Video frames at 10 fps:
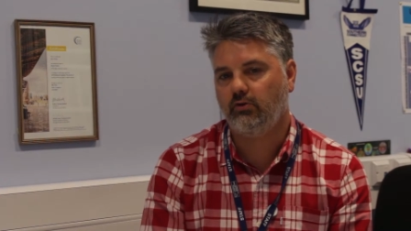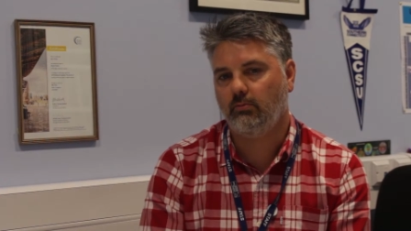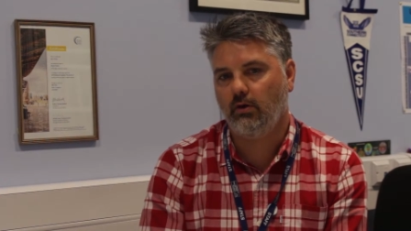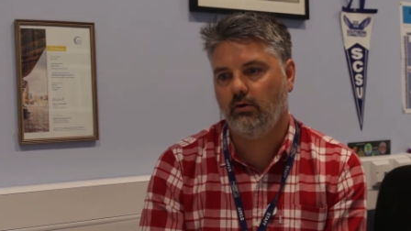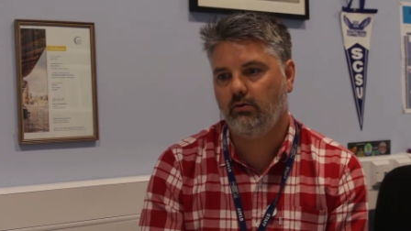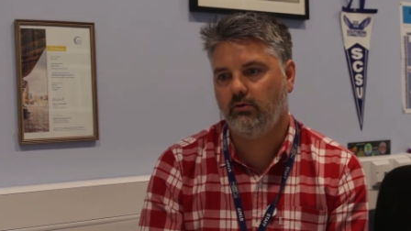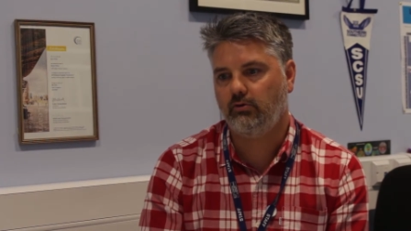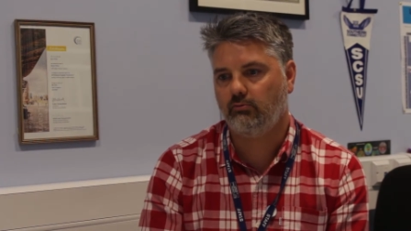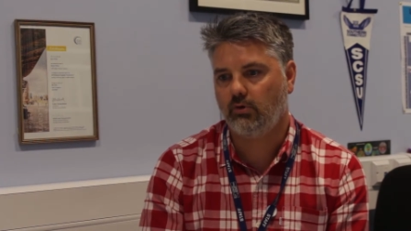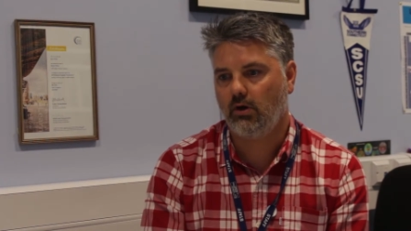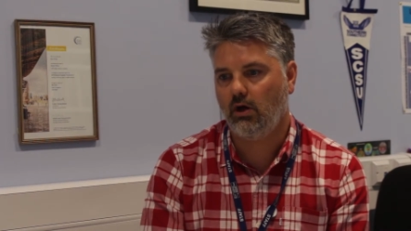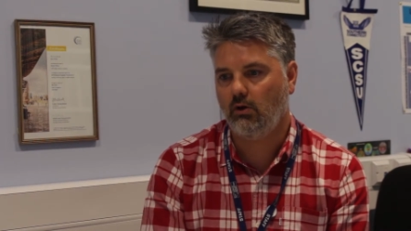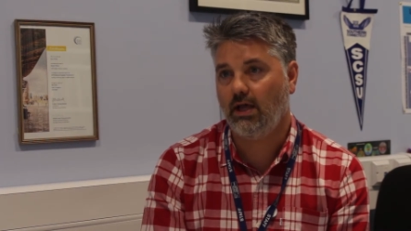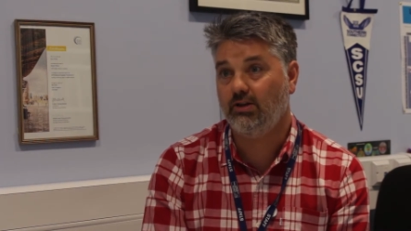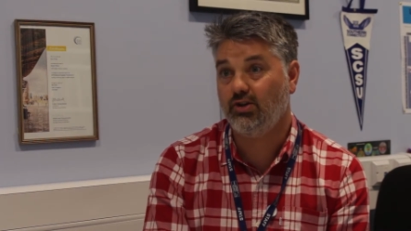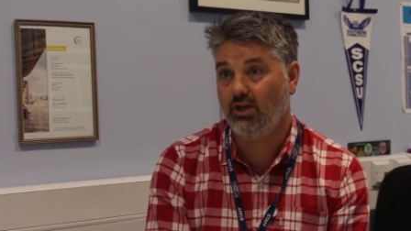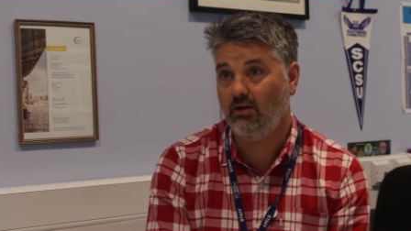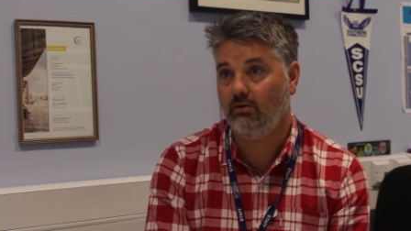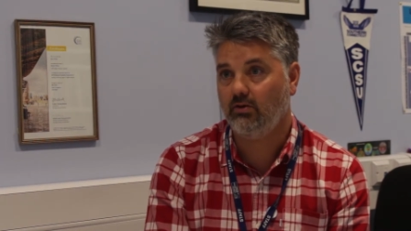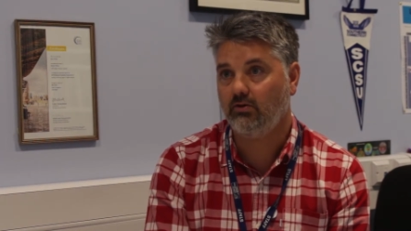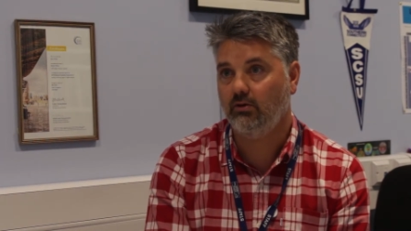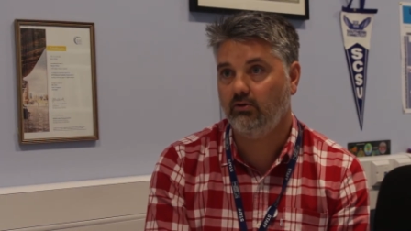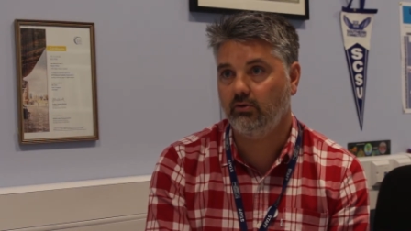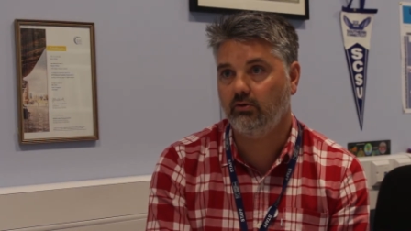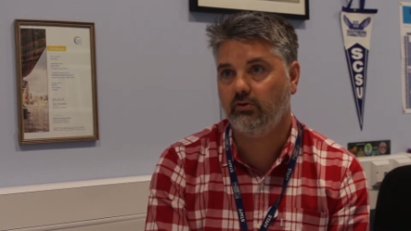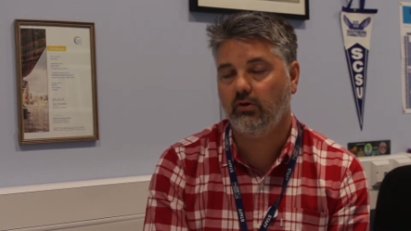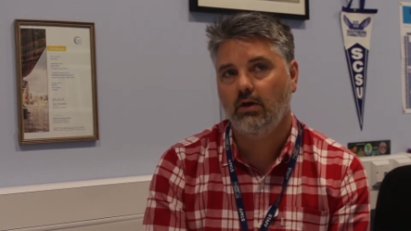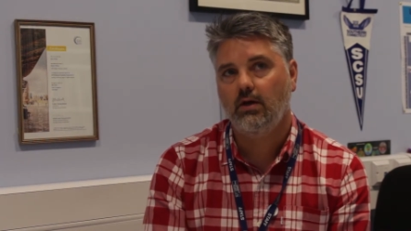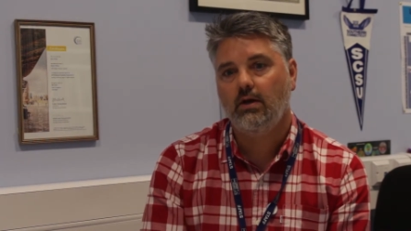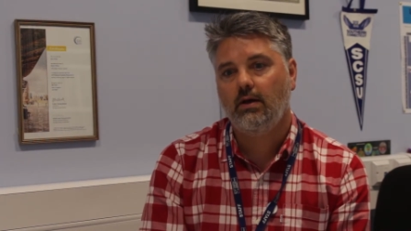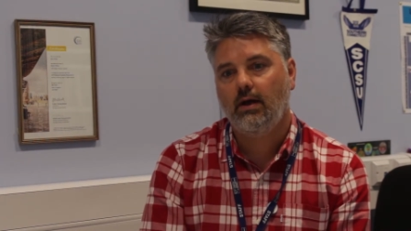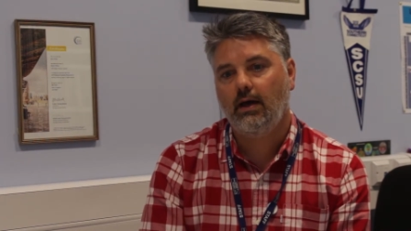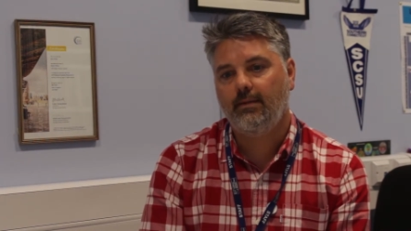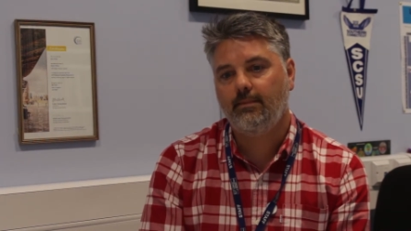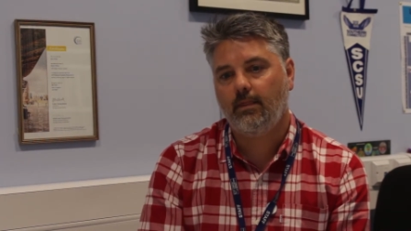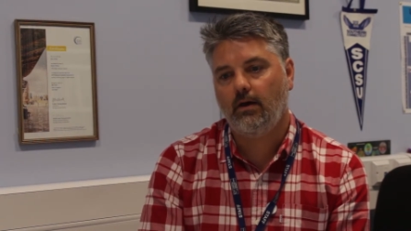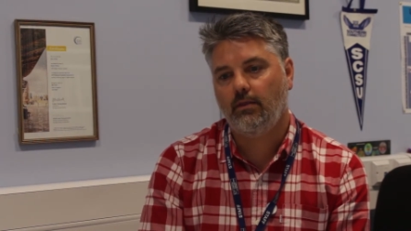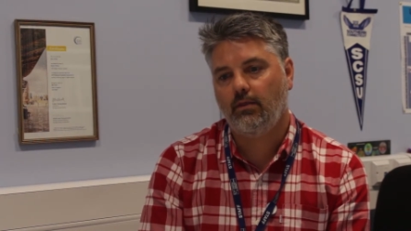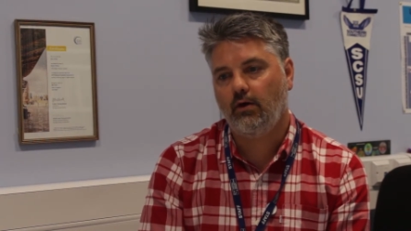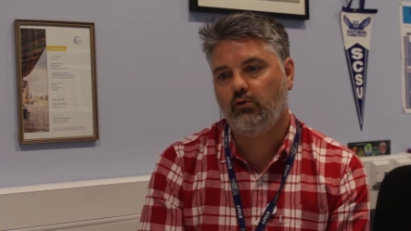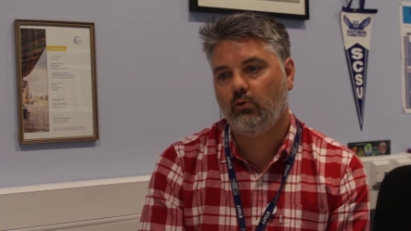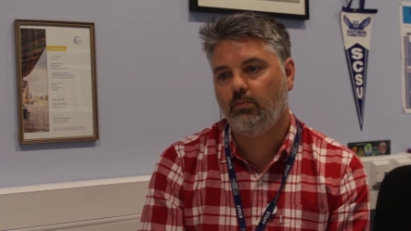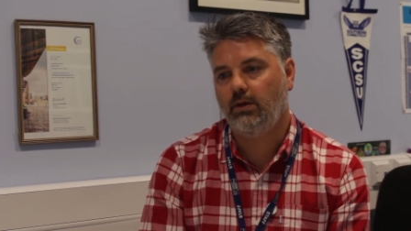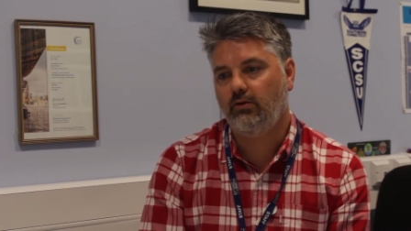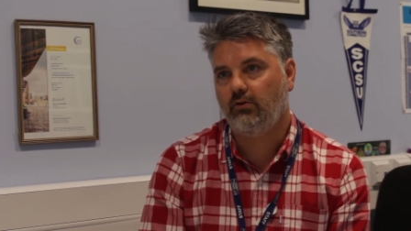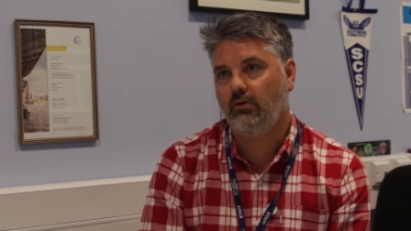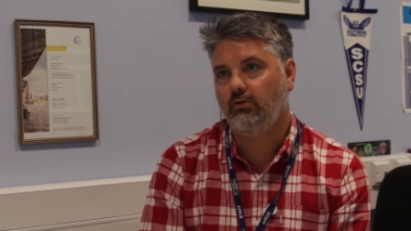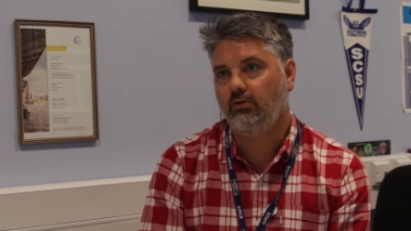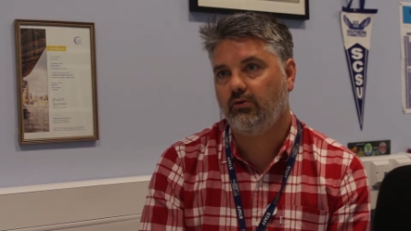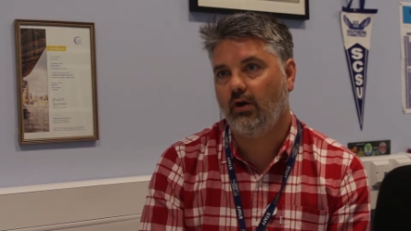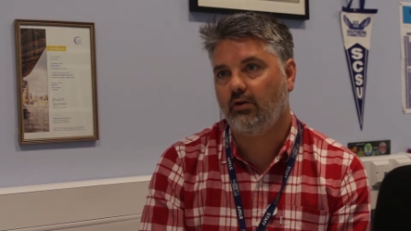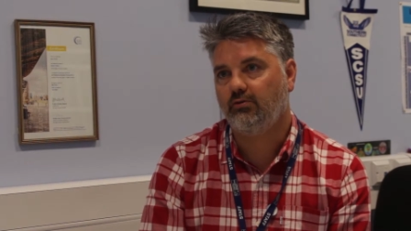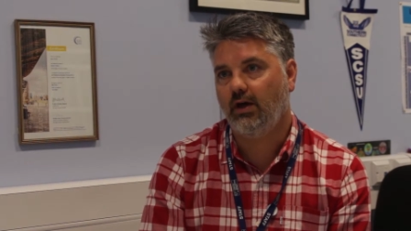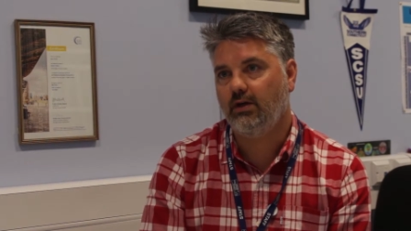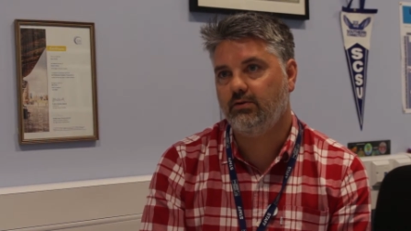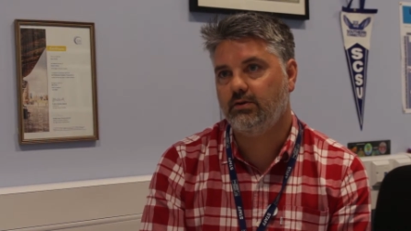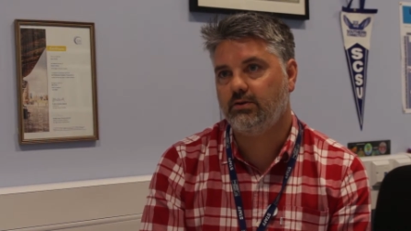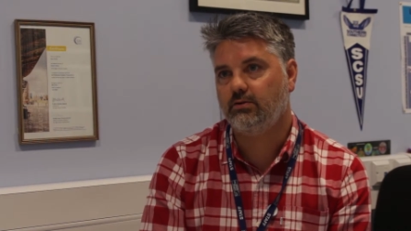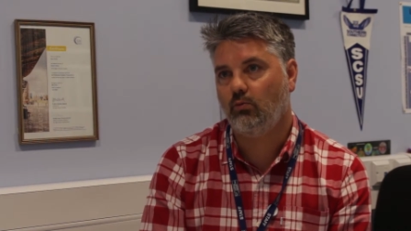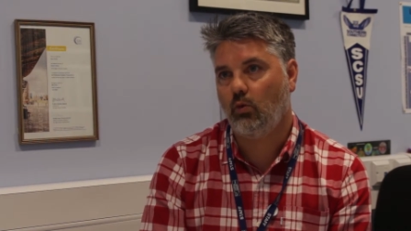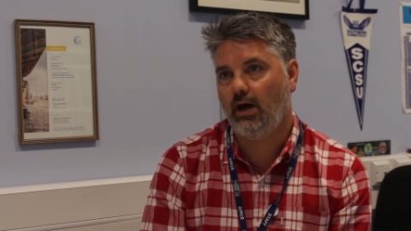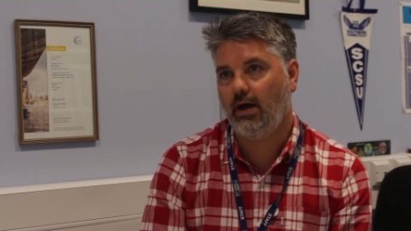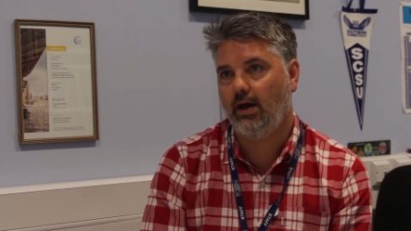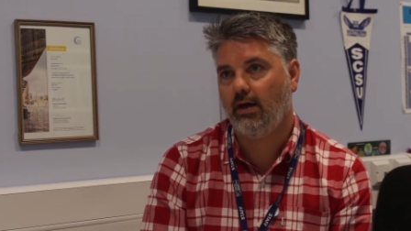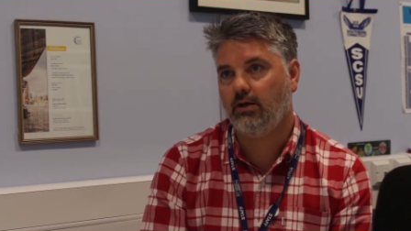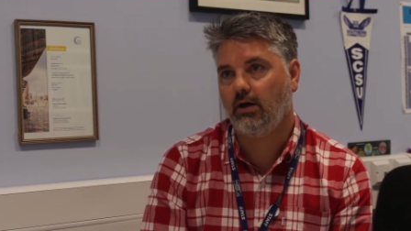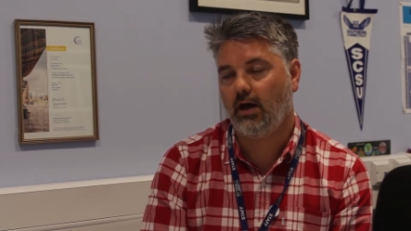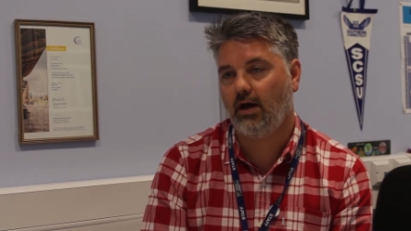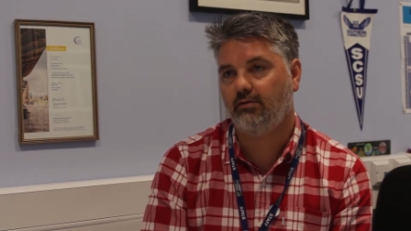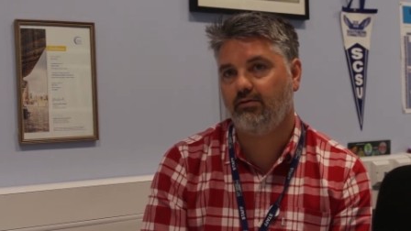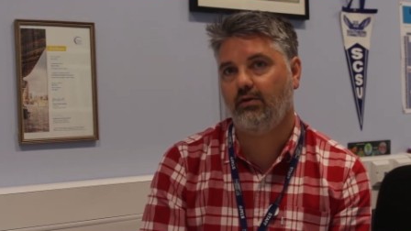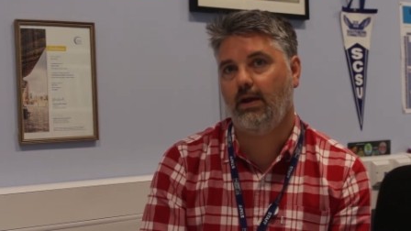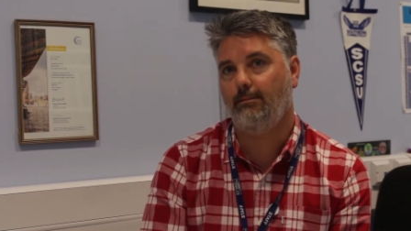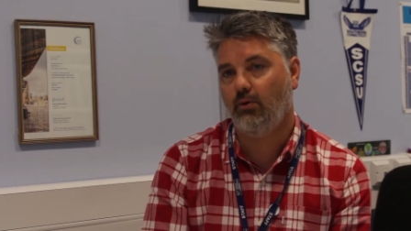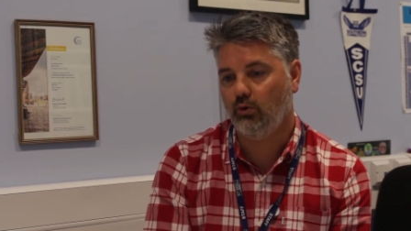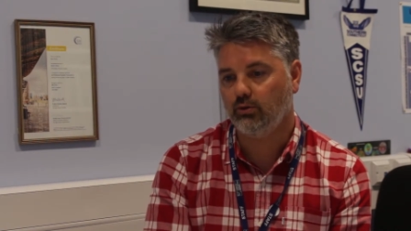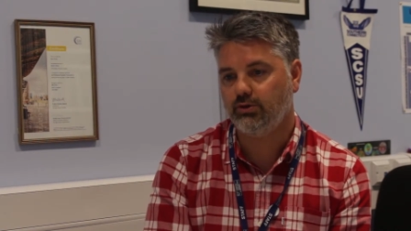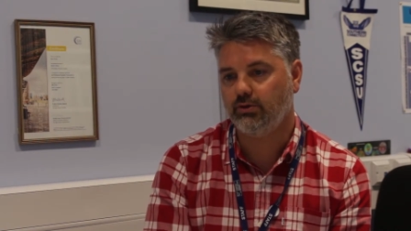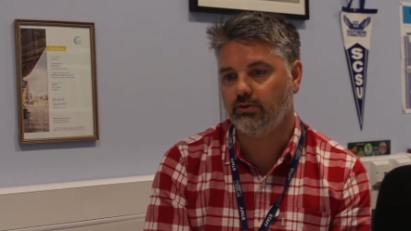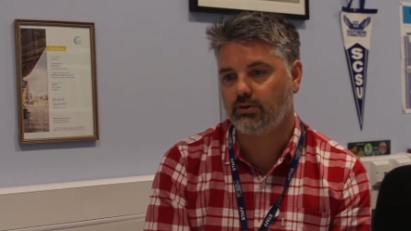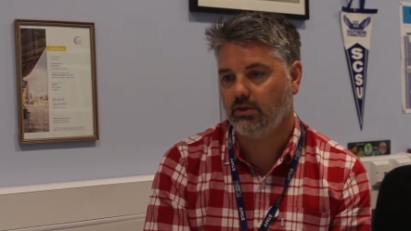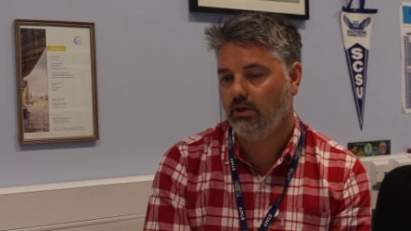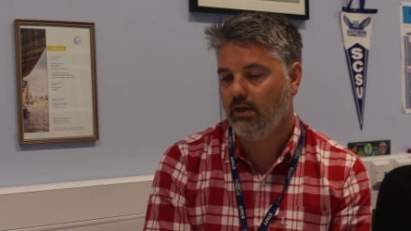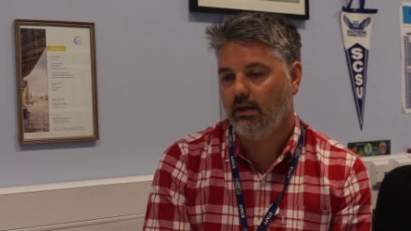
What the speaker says: Some of those rely on engineering solutions, and those would be solutions that are favoured where you have important